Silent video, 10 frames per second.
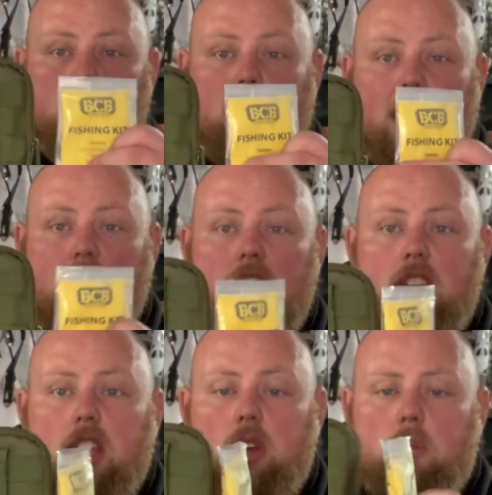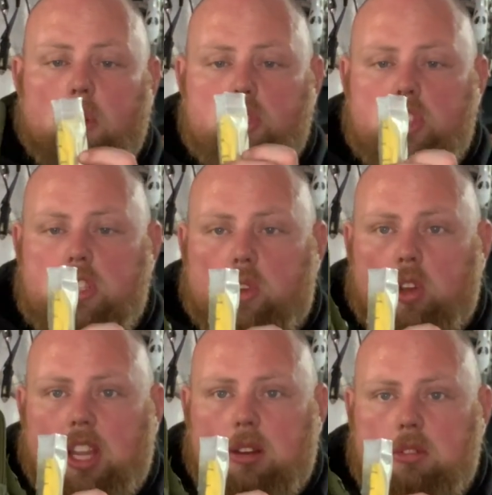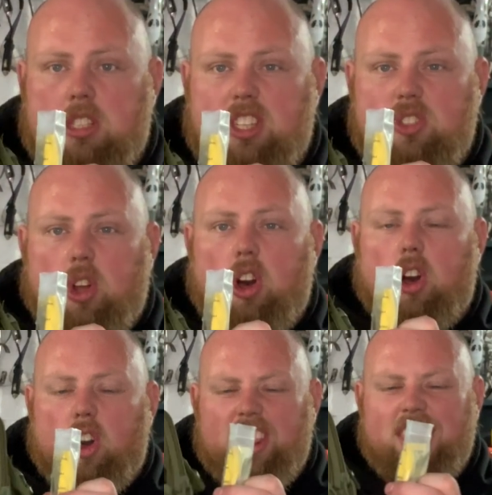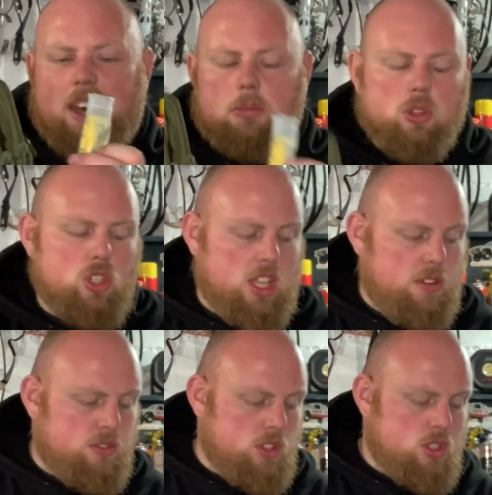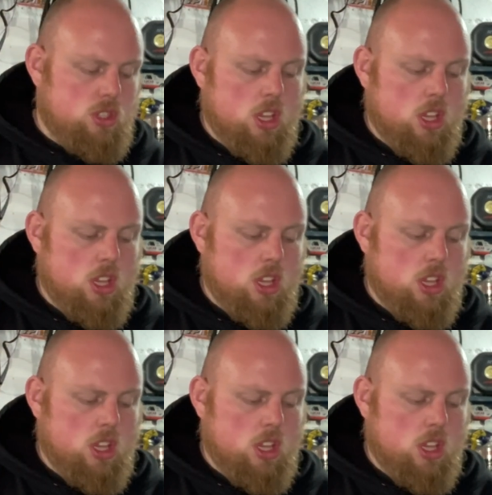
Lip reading: Okay, once it's all out, there's not that much difference.